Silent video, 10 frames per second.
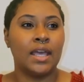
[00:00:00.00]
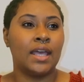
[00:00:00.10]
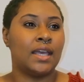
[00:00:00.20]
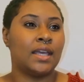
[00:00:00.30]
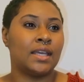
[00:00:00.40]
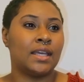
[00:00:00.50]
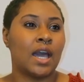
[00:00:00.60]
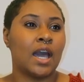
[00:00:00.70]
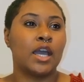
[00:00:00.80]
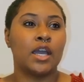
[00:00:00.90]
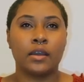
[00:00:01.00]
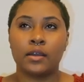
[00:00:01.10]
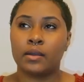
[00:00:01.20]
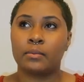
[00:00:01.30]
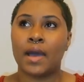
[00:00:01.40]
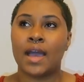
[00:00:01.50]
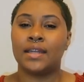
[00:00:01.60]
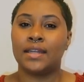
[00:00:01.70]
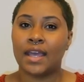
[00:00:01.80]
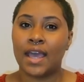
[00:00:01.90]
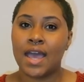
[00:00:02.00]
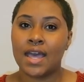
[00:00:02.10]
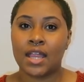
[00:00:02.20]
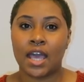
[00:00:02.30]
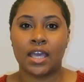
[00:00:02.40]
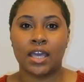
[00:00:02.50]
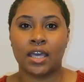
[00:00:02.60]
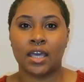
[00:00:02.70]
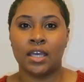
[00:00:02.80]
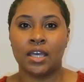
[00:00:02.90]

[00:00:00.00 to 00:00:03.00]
and I heard my dad like